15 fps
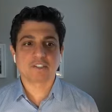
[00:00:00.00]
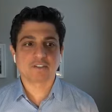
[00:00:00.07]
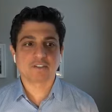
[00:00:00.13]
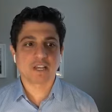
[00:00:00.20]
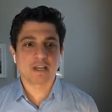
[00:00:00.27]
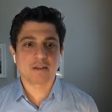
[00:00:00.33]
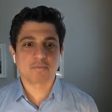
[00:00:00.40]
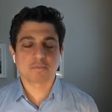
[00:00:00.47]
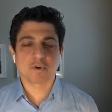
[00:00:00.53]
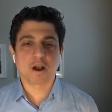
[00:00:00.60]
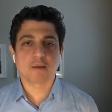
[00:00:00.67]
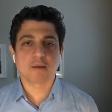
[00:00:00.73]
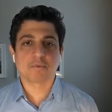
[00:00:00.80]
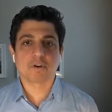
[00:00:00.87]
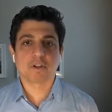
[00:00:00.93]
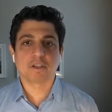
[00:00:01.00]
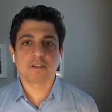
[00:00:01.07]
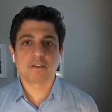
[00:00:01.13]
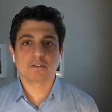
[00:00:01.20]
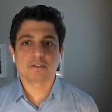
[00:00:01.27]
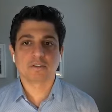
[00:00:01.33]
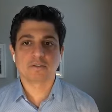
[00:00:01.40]
to 10
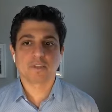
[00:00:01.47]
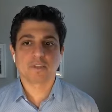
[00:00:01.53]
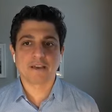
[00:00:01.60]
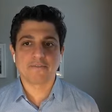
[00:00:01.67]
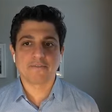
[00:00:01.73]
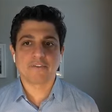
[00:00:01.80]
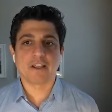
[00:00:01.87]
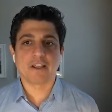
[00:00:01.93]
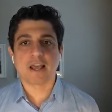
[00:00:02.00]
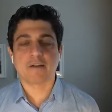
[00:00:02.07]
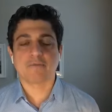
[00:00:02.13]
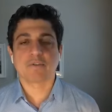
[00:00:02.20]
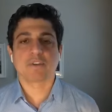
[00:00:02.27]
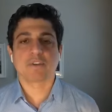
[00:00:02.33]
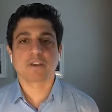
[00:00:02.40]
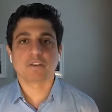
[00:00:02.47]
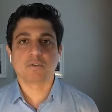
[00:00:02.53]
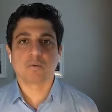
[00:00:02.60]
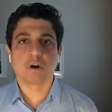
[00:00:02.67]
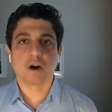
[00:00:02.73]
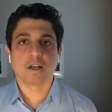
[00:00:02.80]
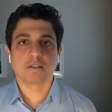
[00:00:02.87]
properties that fit everything
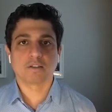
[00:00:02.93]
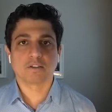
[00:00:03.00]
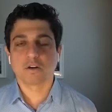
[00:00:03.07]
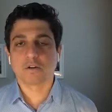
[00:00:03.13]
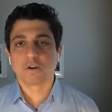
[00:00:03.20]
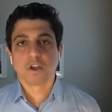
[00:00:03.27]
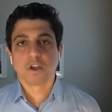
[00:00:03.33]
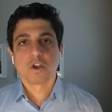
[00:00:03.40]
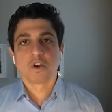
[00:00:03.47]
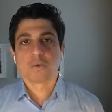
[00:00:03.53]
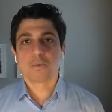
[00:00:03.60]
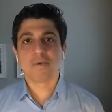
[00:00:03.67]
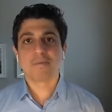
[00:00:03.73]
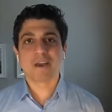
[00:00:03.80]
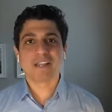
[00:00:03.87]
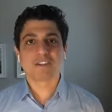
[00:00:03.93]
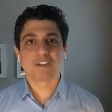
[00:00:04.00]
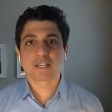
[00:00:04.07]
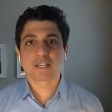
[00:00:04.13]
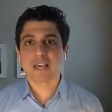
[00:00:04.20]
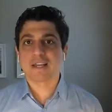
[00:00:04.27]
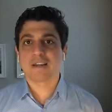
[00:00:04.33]
you want. So we may
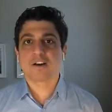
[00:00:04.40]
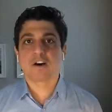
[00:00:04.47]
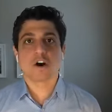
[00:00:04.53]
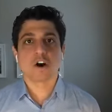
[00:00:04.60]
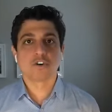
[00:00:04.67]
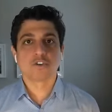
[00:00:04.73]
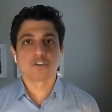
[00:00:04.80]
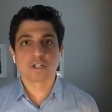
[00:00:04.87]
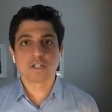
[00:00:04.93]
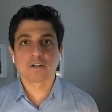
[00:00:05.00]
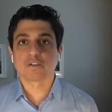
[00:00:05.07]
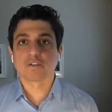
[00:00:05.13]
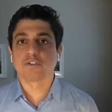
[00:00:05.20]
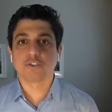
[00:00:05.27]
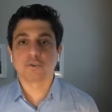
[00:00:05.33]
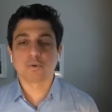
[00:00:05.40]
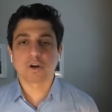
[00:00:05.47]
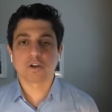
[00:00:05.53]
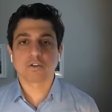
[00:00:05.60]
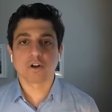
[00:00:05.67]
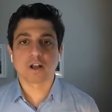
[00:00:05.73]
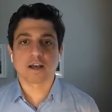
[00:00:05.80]
look at 100 or
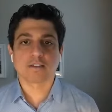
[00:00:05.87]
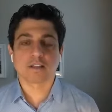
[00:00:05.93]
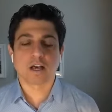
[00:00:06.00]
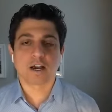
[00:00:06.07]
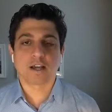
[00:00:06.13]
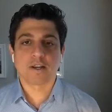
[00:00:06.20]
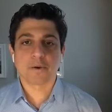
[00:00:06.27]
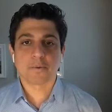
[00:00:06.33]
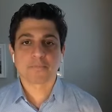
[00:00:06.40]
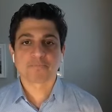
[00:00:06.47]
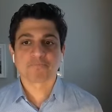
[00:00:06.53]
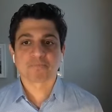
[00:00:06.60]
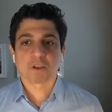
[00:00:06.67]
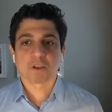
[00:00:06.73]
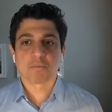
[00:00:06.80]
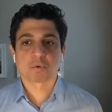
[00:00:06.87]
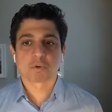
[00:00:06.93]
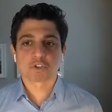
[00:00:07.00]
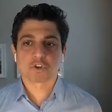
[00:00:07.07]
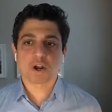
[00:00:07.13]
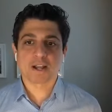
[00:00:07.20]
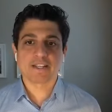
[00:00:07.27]
200 online, but
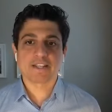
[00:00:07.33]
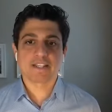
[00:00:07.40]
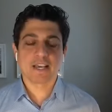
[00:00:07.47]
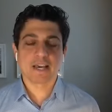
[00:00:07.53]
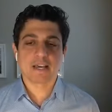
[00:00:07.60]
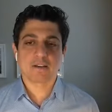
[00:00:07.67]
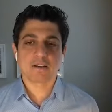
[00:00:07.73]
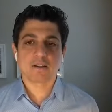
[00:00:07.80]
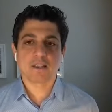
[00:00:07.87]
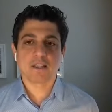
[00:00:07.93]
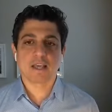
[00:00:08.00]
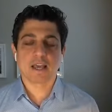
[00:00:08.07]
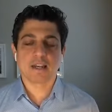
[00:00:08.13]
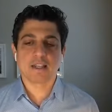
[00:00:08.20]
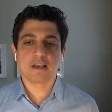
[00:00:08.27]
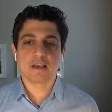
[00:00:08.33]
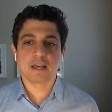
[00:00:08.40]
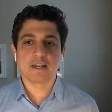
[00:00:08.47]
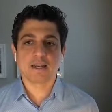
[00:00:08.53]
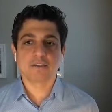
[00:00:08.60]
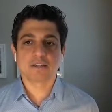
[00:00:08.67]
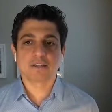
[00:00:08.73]
we're trying to get
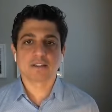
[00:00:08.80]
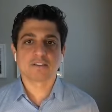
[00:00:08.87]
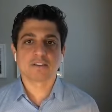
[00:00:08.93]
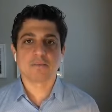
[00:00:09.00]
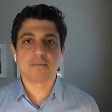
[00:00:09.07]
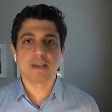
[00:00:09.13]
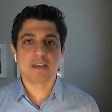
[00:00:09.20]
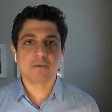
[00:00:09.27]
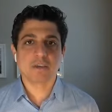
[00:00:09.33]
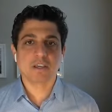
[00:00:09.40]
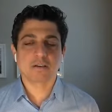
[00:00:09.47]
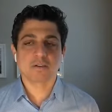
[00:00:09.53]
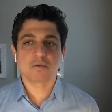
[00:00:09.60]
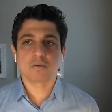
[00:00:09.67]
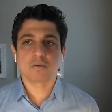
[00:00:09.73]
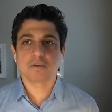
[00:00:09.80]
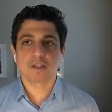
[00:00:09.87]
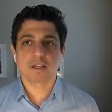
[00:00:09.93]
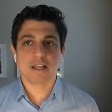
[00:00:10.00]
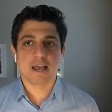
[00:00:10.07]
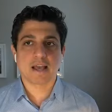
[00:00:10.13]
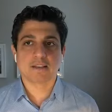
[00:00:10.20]
anything that's a maybe or
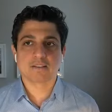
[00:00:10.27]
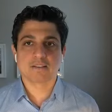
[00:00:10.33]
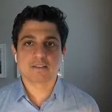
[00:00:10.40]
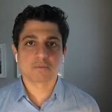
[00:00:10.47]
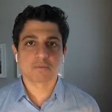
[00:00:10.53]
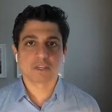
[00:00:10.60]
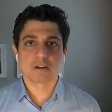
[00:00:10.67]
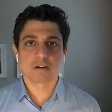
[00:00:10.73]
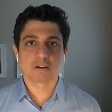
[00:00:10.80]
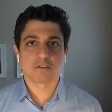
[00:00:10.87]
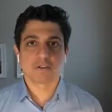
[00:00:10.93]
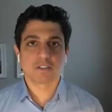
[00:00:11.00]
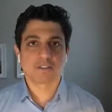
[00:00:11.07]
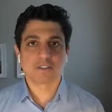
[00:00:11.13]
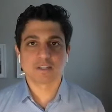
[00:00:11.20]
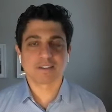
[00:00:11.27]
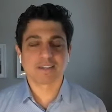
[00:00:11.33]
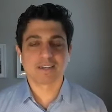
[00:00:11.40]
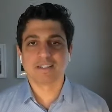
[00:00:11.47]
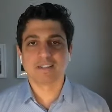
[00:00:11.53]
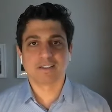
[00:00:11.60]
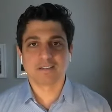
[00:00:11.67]
that has some characteristic
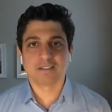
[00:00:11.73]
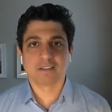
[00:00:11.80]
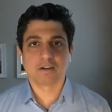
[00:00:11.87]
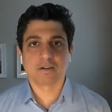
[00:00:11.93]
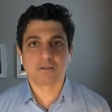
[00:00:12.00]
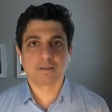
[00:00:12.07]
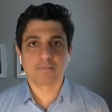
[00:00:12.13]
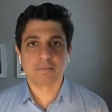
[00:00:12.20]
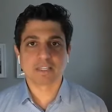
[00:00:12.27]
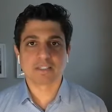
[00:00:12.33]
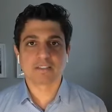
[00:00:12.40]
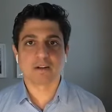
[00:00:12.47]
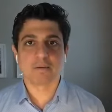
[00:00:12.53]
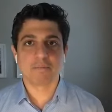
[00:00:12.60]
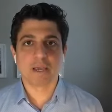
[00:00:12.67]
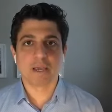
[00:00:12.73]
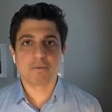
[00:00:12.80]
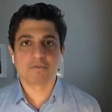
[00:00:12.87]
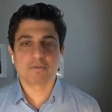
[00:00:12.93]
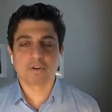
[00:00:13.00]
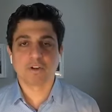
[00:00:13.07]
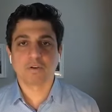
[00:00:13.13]
that, you know, makes it a
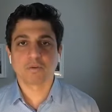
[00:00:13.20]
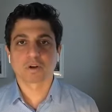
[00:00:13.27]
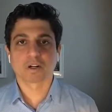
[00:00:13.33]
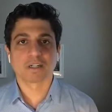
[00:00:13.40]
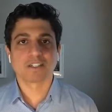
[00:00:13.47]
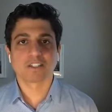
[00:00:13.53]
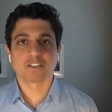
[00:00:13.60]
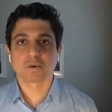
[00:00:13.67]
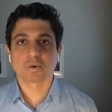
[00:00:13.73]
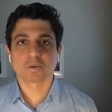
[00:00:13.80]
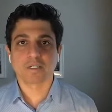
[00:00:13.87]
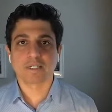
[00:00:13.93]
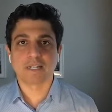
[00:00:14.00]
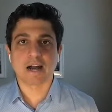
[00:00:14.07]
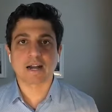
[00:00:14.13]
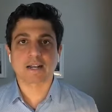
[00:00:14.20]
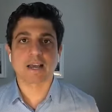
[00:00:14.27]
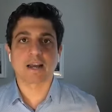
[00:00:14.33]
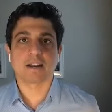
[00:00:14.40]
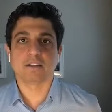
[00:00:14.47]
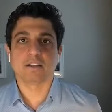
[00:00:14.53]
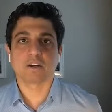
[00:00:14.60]
maybe for you. We're going to just totally knock
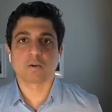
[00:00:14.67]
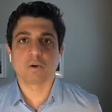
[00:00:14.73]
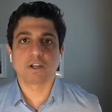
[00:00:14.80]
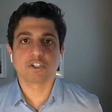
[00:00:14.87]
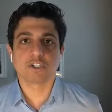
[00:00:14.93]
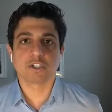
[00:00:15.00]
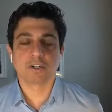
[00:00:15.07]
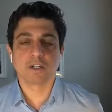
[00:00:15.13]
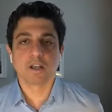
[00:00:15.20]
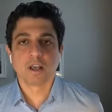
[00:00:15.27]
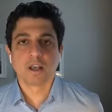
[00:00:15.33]
out of the equation,